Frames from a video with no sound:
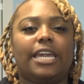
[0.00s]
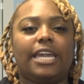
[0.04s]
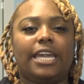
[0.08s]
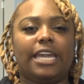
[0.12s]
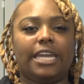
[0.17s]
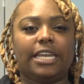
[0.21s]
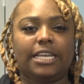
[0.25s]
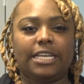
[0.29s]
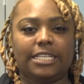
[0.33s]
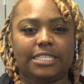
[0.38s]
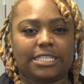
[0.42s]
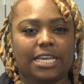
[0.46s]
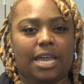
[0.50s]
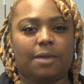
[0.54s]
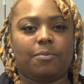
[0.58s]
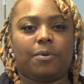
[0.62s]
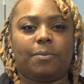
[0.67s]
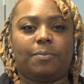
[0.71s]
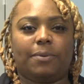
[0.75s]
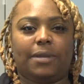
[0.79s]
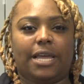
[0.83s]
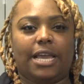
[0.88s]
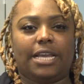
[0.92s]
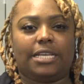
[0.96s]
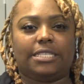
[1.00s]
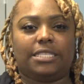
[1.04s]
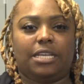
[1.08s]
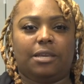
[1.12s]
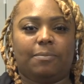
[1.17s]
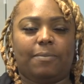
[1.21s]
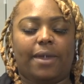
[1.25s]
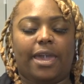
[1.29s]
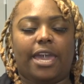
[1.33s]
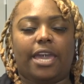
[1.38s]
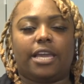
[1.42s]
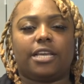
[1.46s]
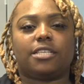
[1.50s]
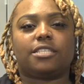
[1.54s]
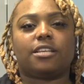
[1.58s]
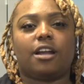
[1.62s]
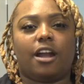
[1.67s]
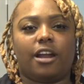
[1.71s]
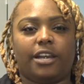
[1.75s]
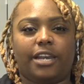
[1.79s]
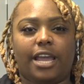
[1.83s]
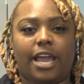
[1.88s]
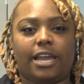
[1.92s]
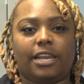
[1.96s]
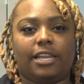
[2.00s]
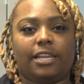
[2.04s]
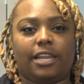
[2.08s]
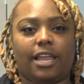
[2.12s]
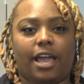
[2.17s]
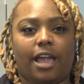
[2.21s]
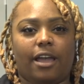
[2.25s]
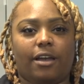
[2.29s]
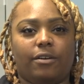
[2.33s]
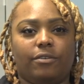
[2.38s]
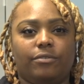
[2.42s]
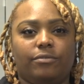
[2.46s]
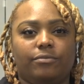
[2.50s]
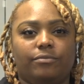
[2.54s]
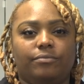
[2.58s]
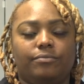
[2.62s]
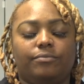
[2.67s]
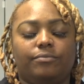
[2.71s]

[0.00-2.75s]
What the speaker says: Any type of plastic bags are not allowed.